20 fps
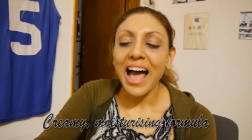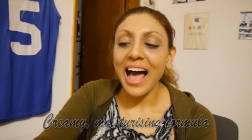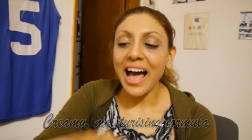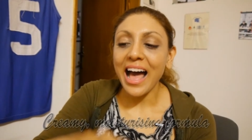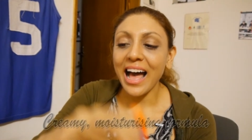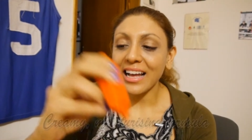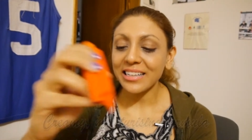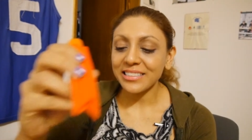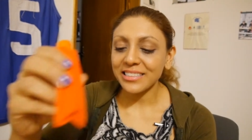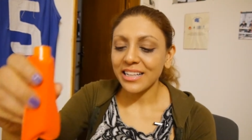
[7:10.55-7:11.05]

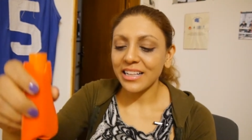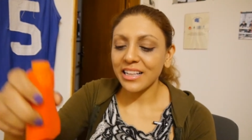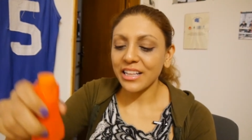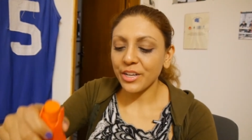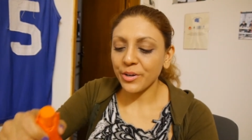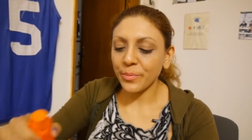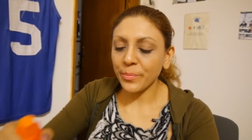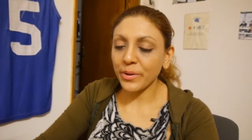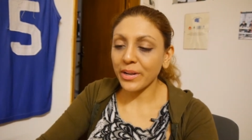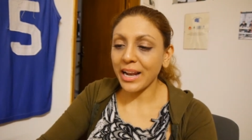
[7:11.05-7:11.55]
At
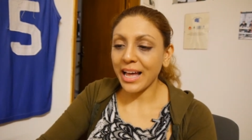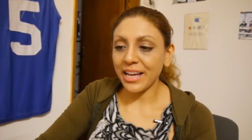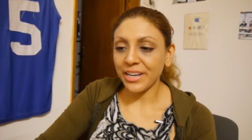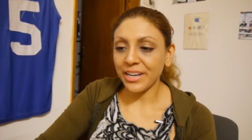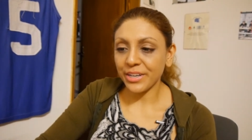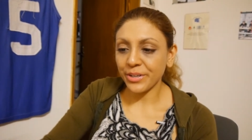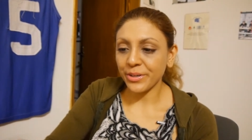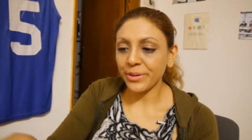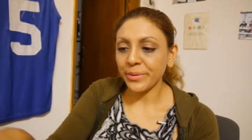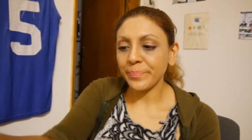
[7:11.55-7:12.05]

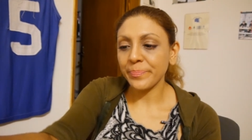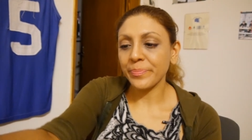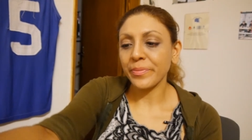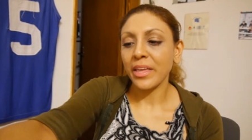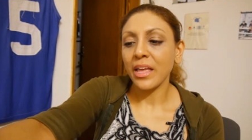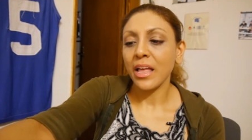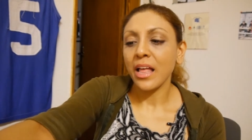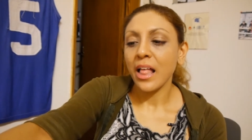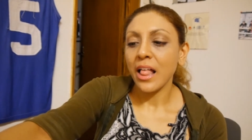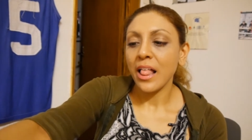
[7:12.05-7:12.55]
L'Erbolario,
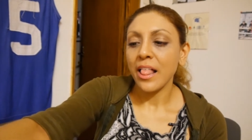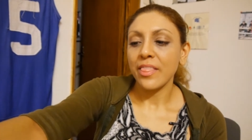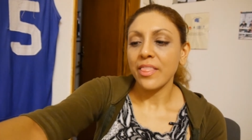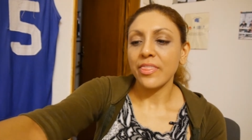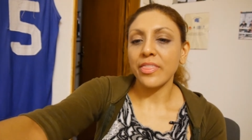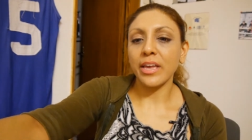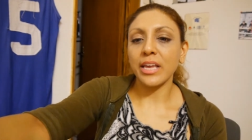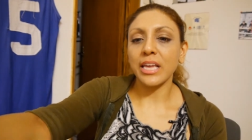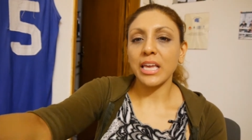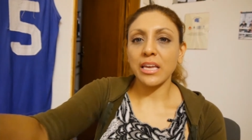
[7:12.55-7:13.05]

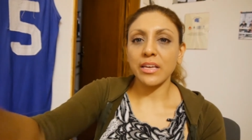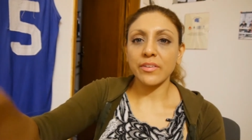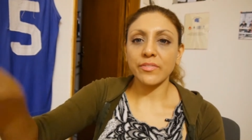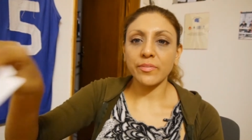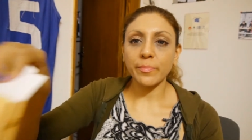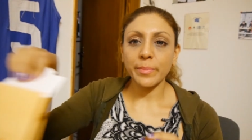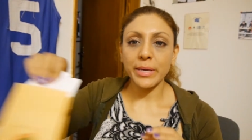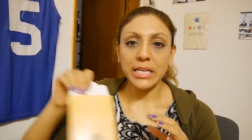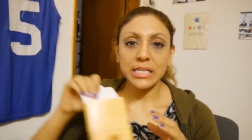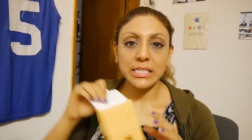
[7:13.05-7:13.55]
they
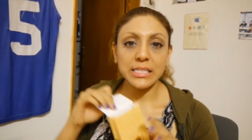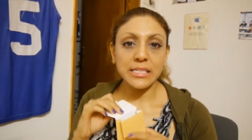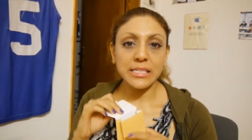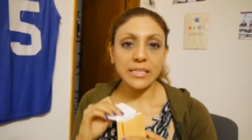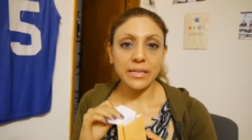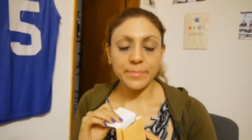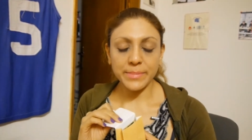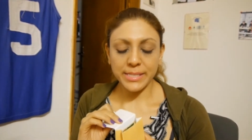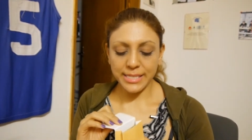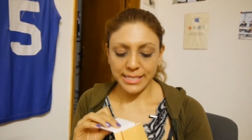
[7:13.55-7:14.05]
gave me
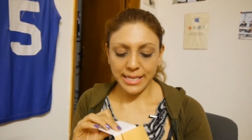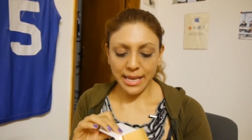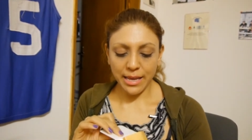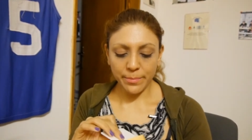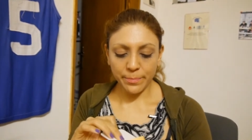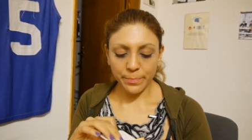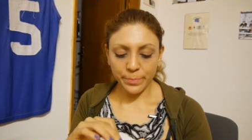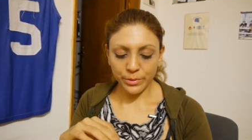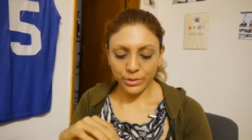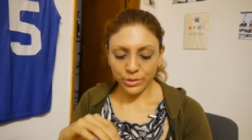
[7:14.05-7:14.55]
some
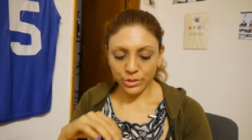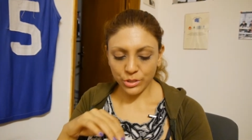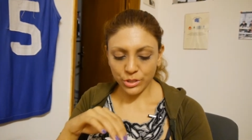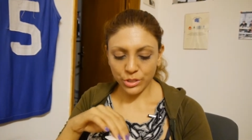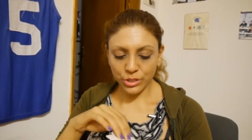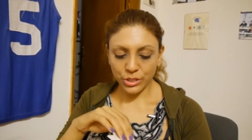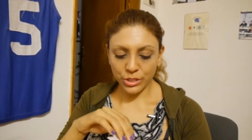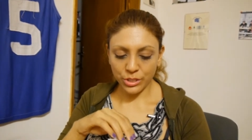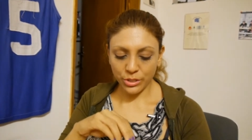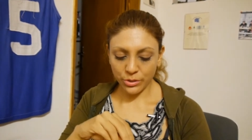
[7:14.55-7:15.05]
samples
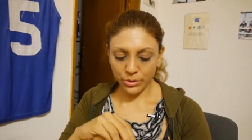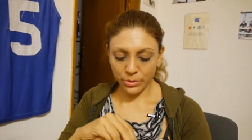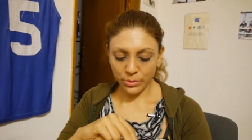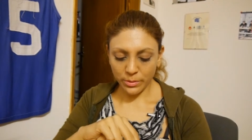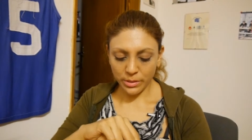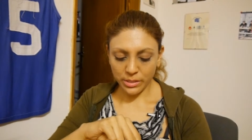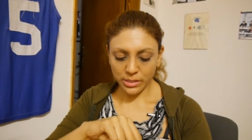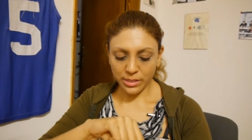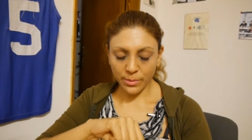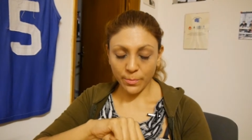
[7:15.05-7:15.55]

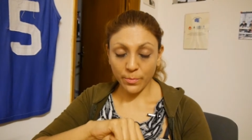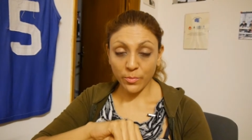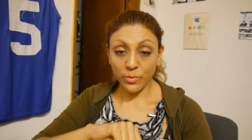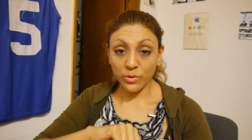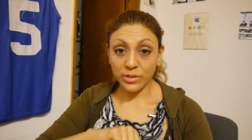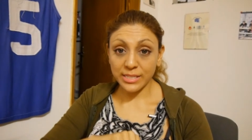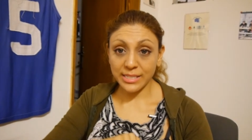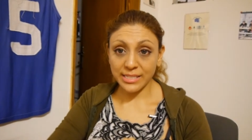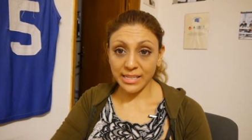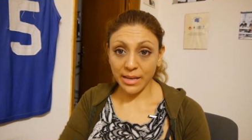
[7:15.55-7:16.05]
too, some
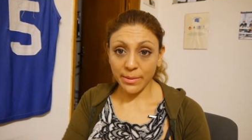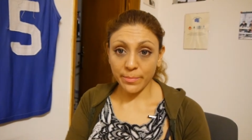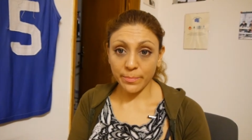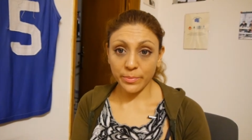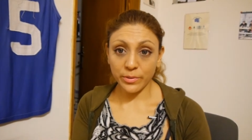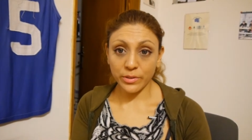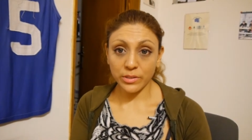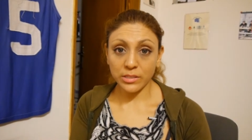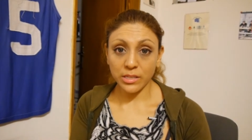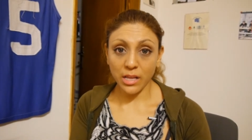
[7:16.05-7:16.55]
more
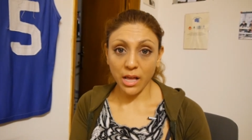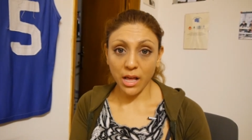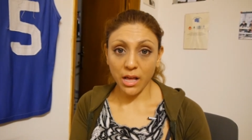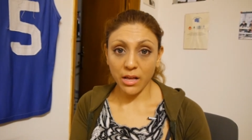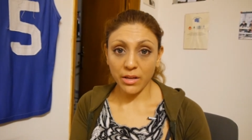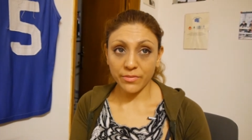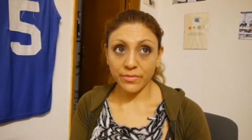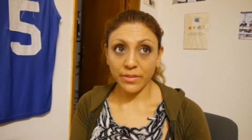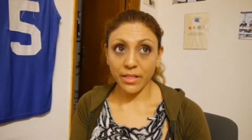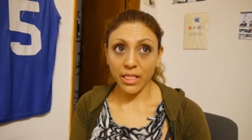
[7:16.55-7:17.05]
samples
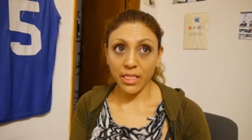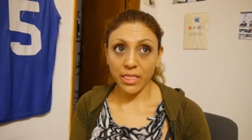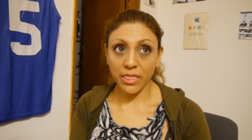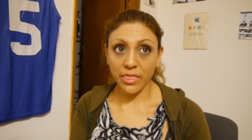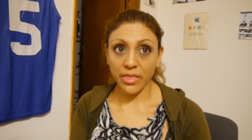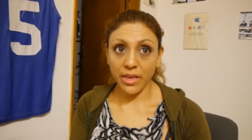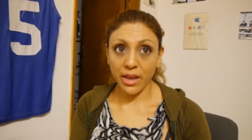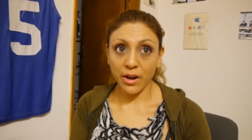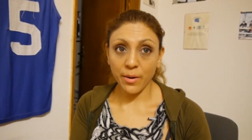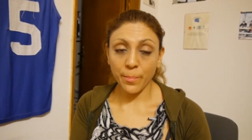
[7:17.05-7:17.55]
of
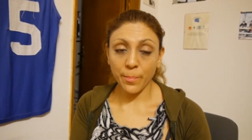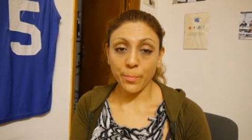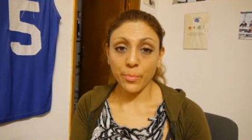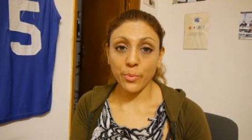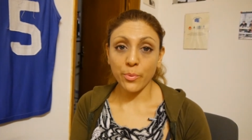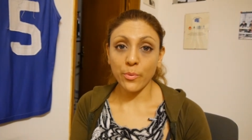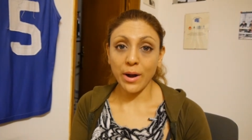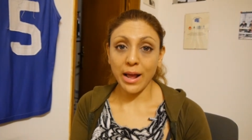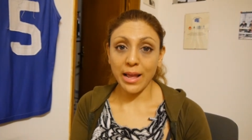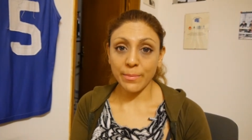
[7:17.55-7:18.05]
their
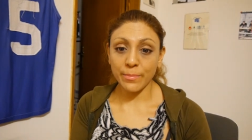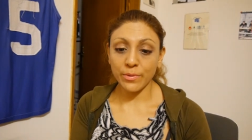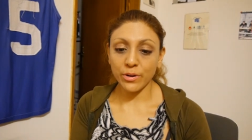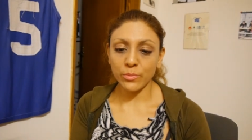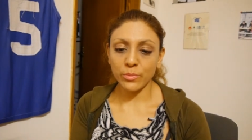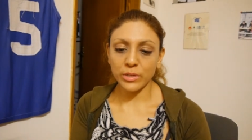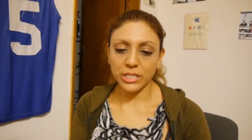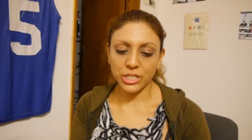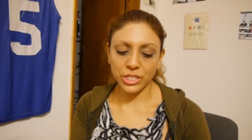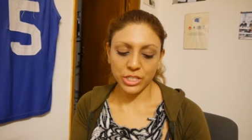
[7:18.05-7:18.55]
primer,
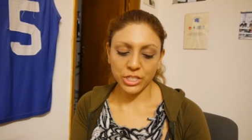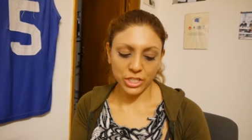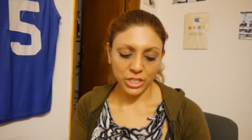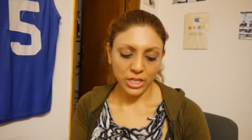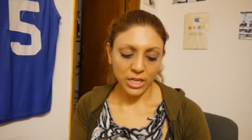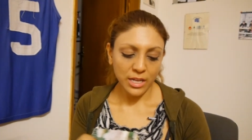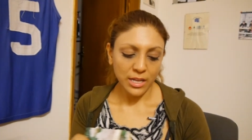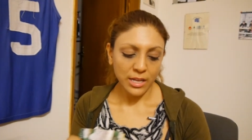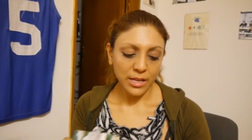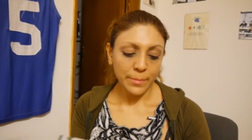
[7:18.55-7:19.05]
which
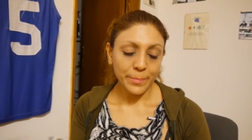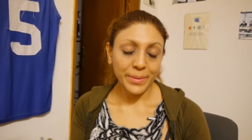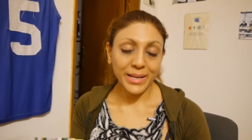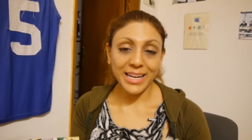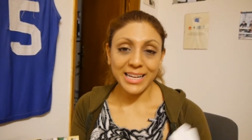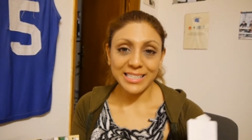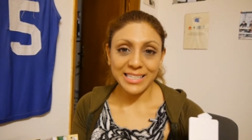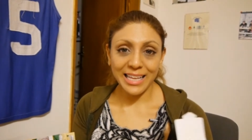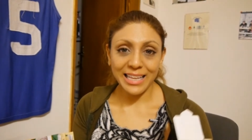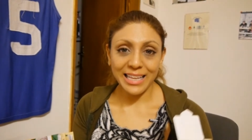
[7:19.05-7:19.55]

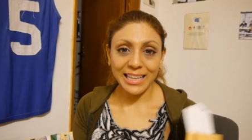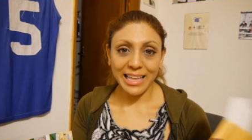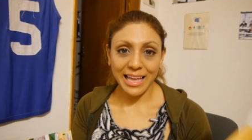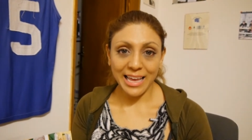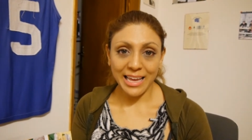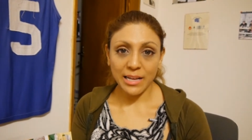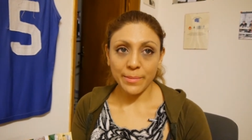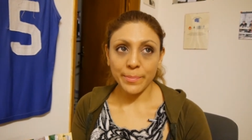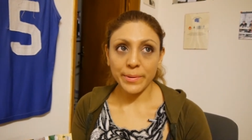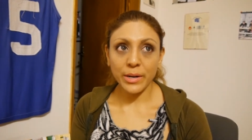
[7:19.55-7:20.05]
because I
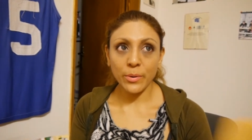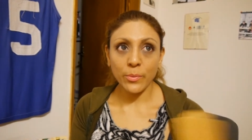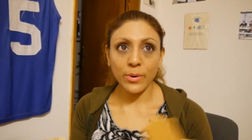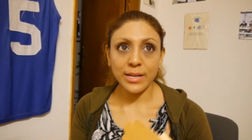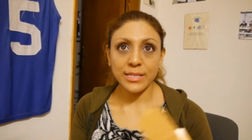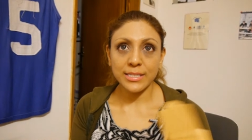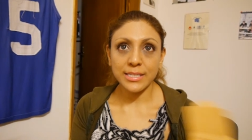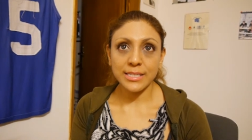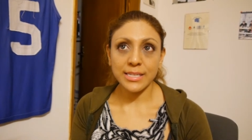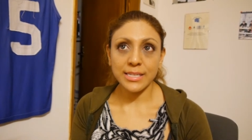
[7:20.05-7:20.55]
like, but I
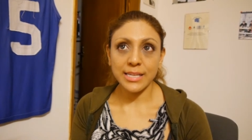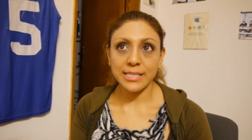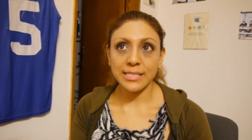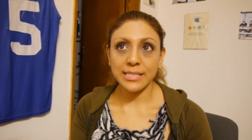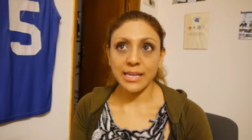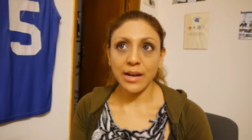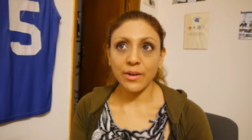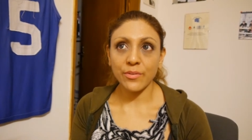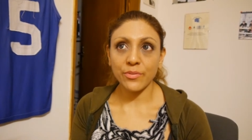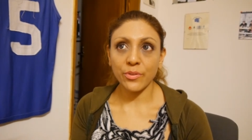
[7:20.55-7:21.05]
wanted to
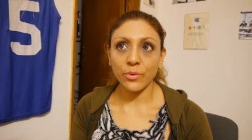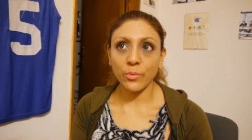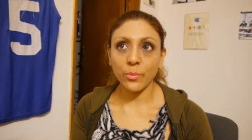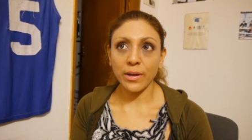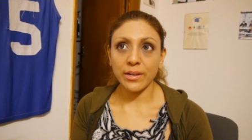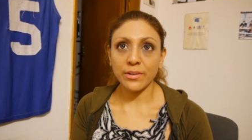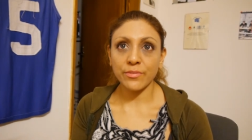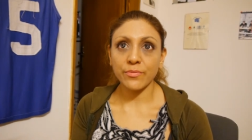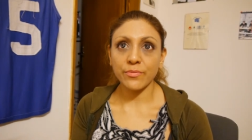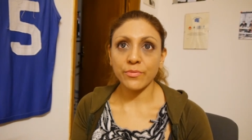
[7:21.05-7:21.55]
test out the
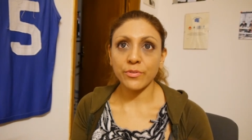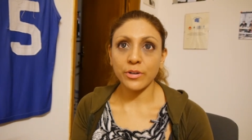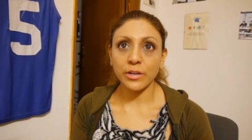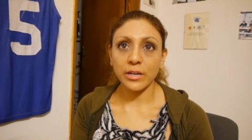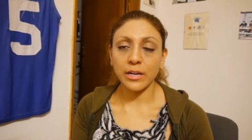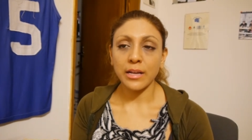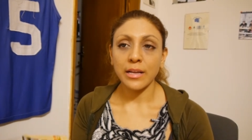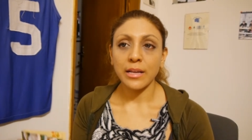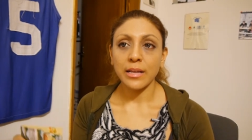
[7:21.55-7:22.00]
one for,